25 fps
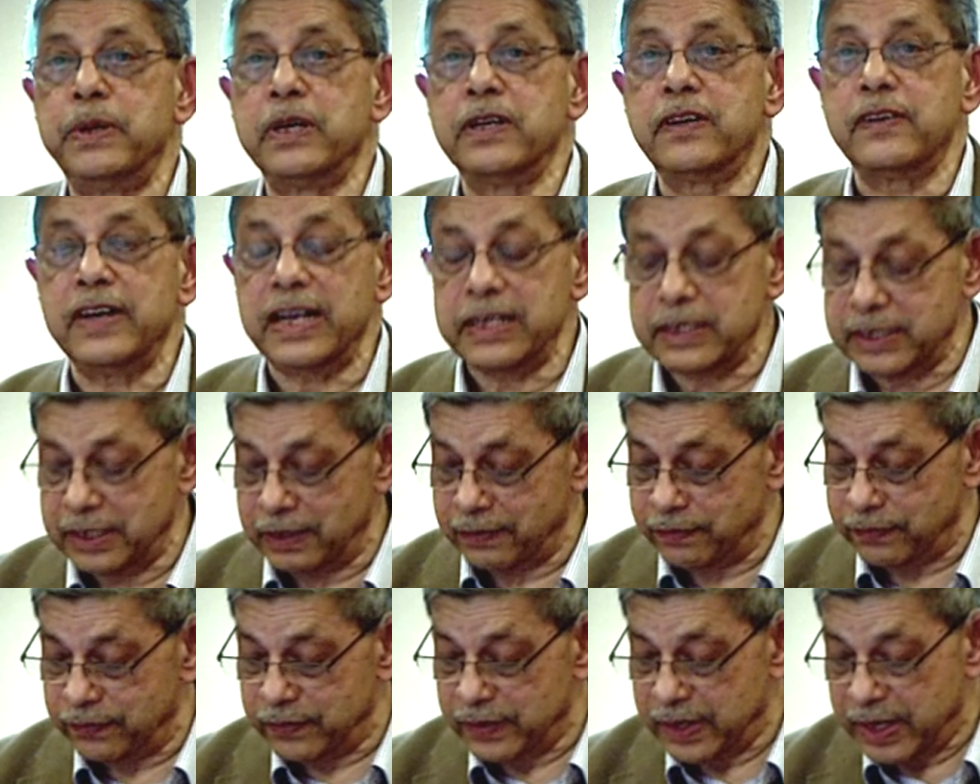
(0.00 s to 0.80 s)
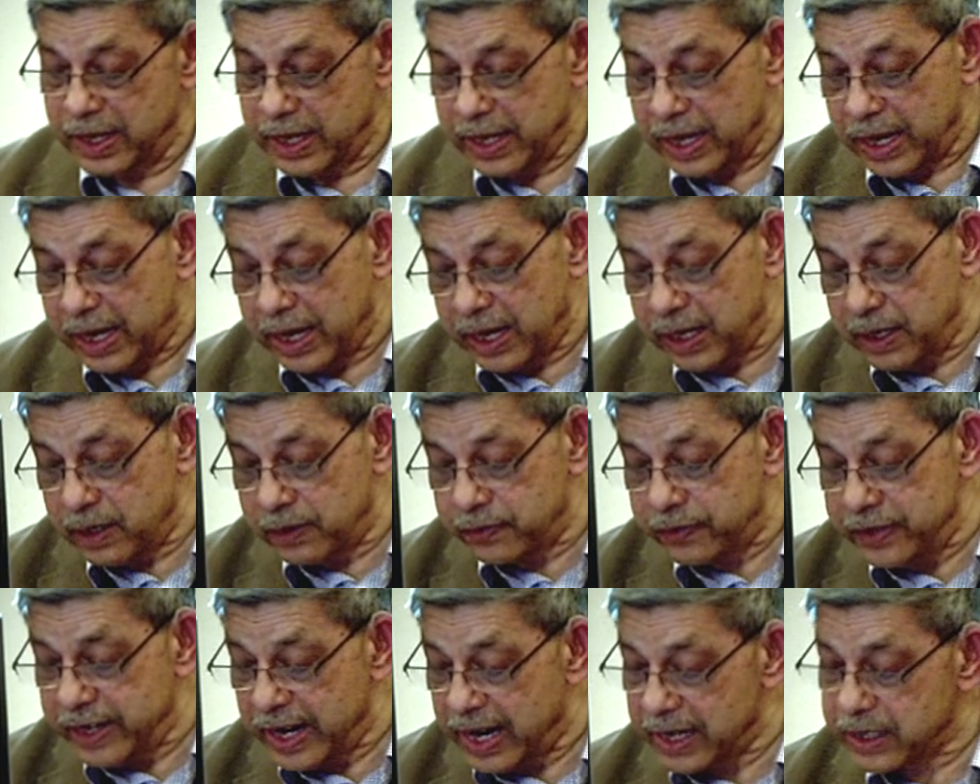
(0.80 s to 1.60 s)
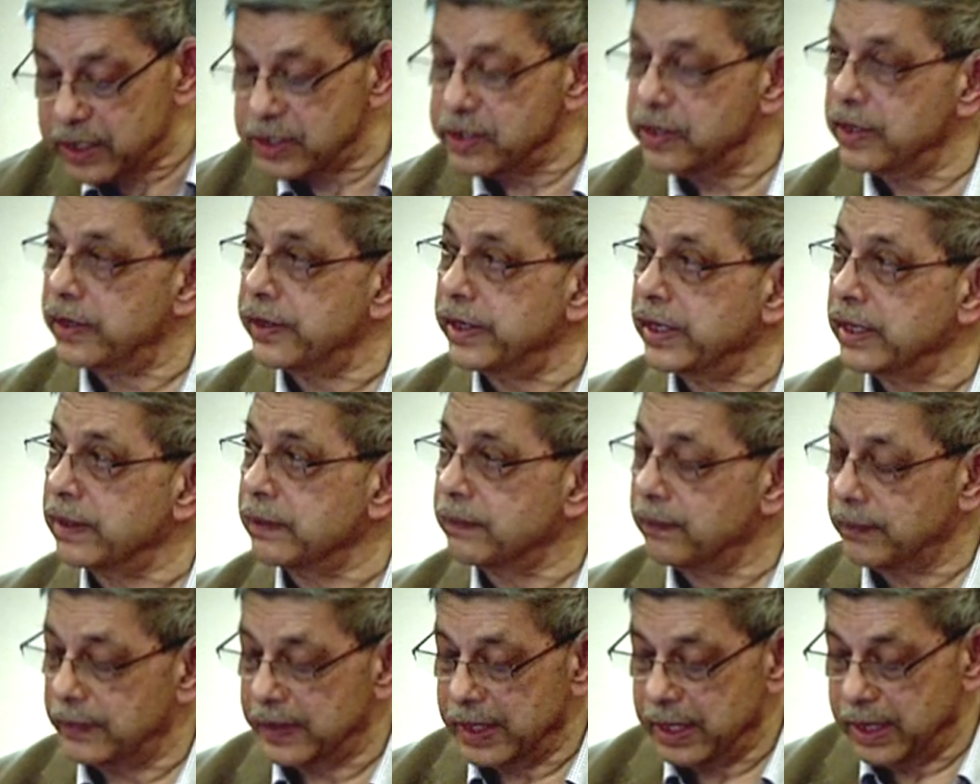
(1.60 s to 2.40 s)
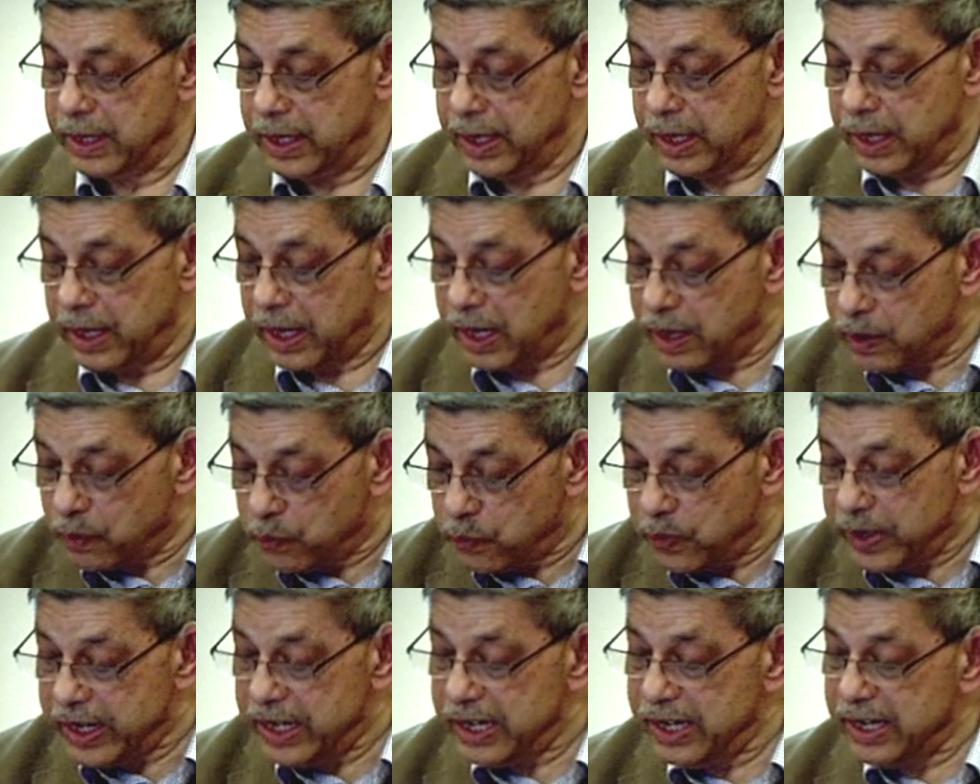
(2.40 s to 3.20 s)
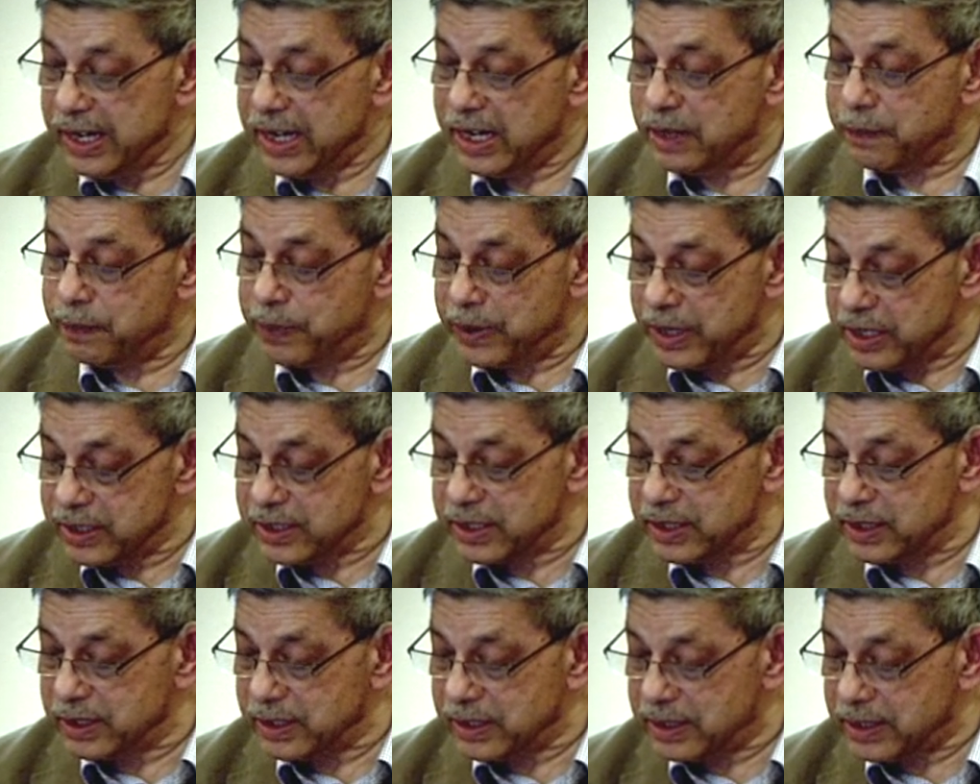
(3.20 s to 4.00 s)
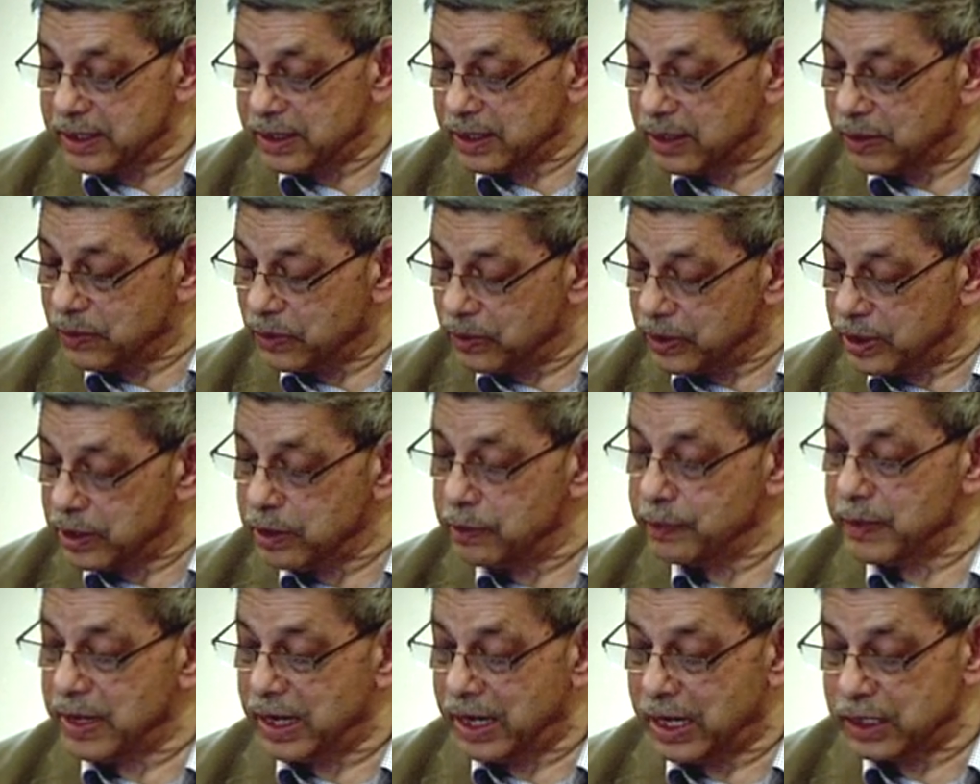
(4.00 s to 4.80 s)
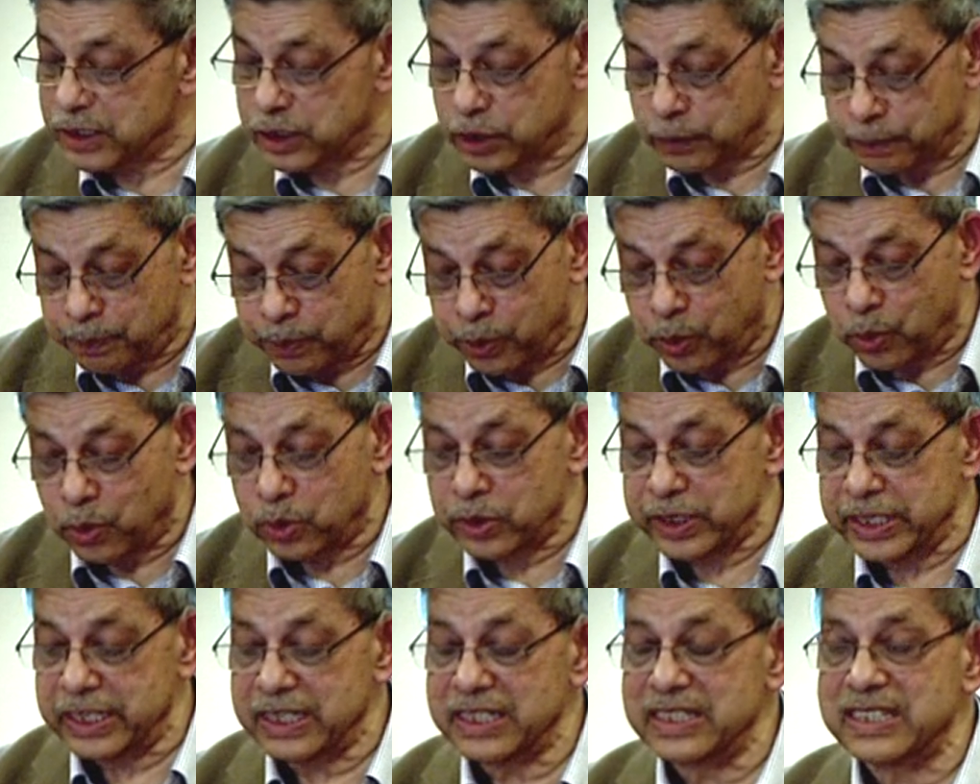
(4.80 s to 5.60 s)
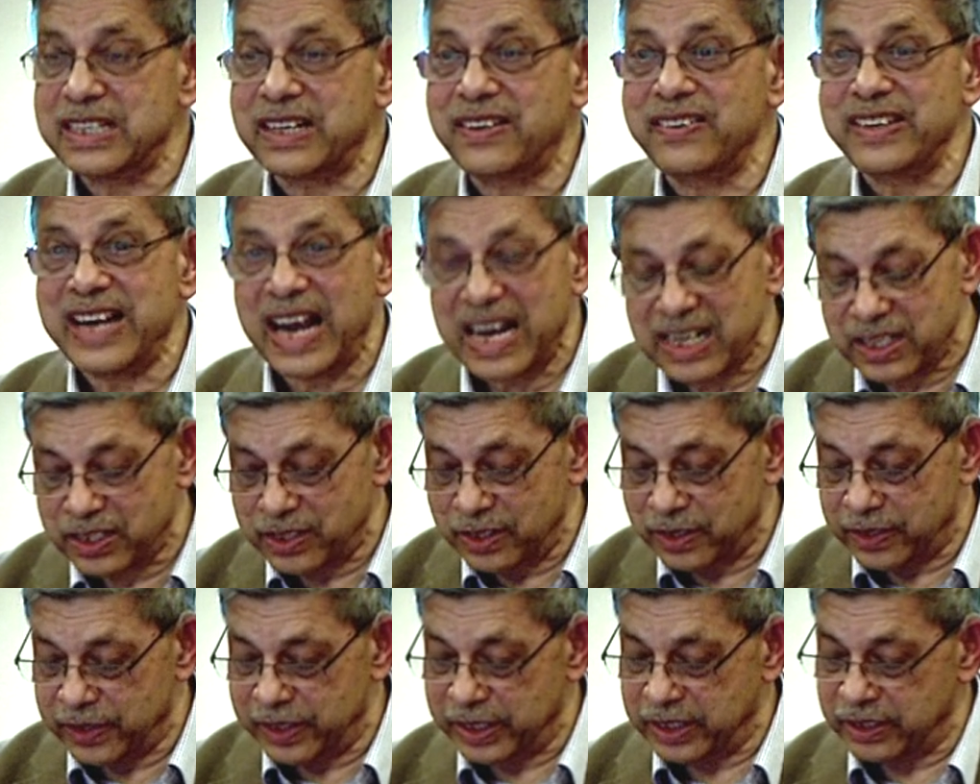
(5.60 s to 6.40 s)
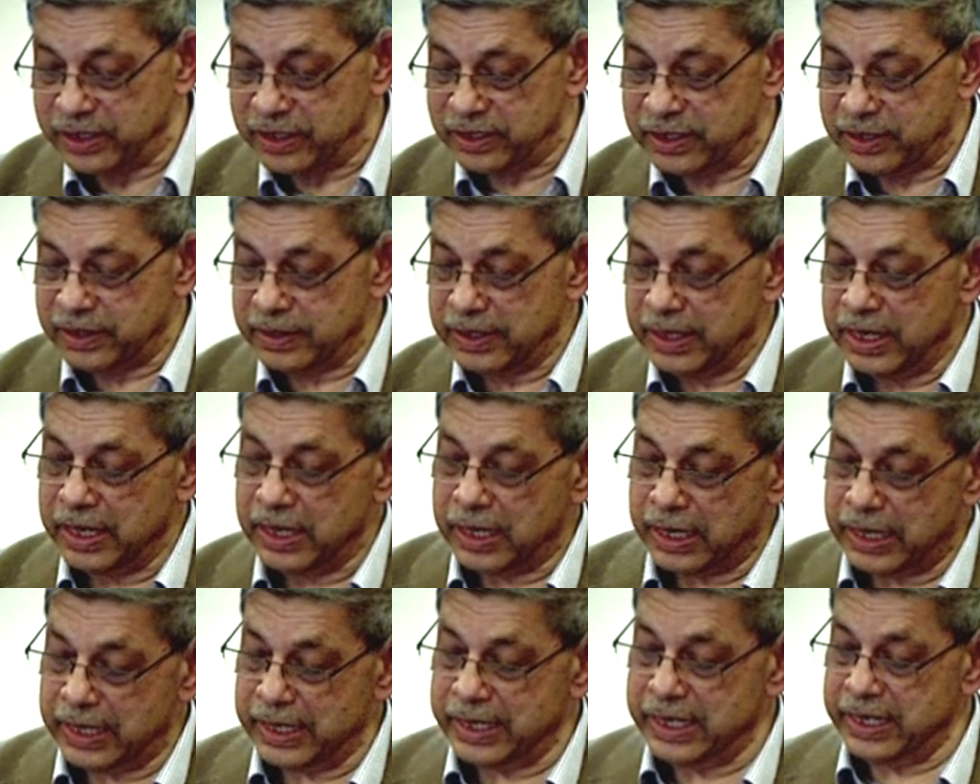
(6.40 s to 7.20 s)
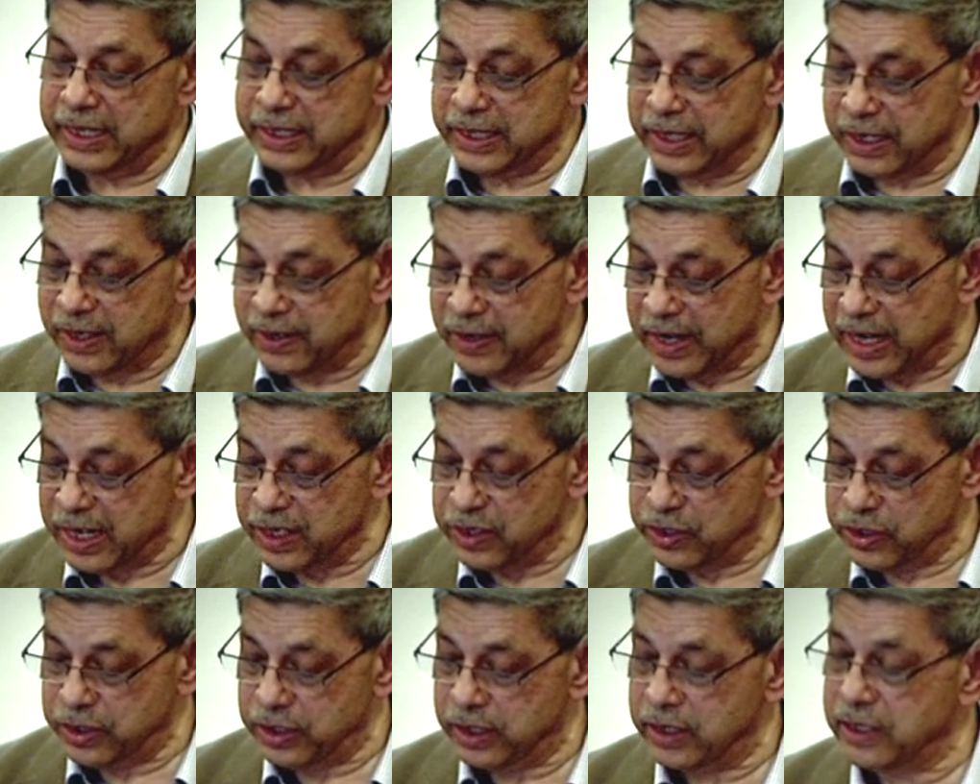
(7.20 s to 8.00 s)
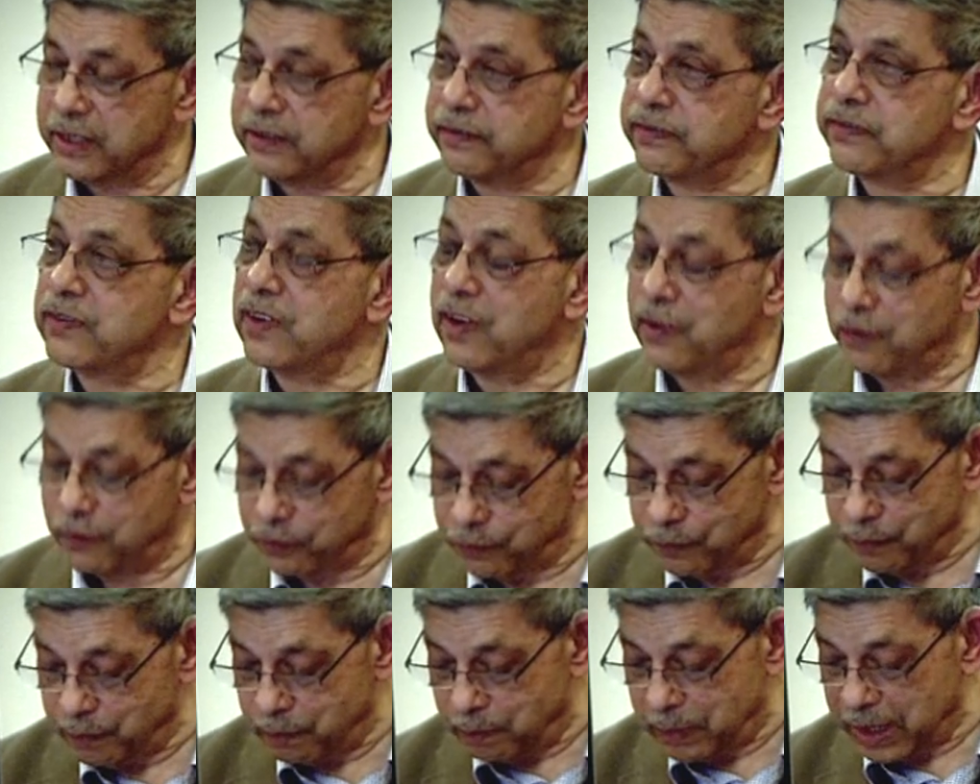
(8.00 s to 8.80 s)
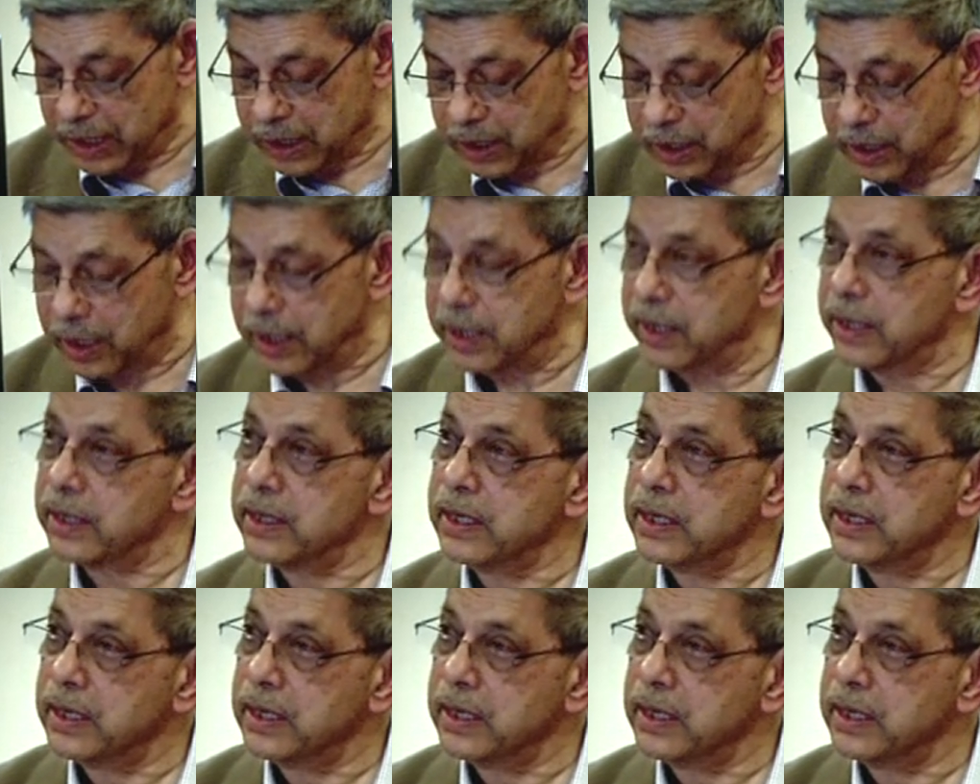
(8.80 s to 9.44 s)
progressive and reactionary. And we, at present, according to him, are supporting the reactionaries, i.e. the Grand Sheriff of Mecca,